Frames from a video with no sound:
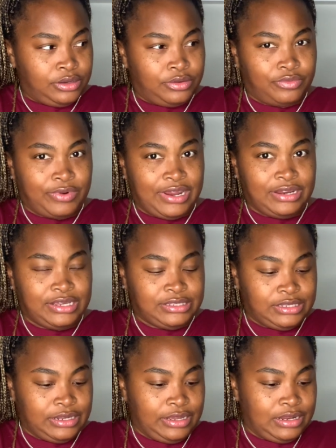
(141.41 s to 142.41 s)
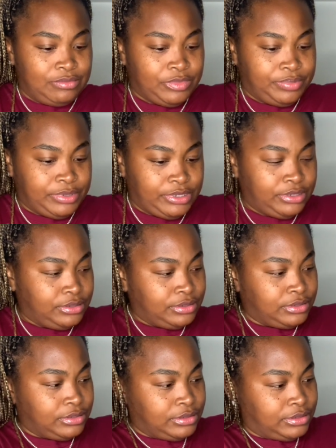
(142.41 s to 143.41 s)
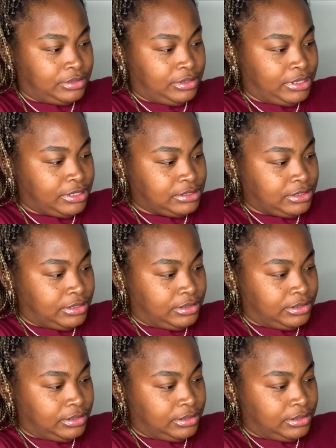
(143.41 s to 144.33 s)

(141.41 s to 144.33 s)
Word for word: Right next to that, I'm gonna put the next color,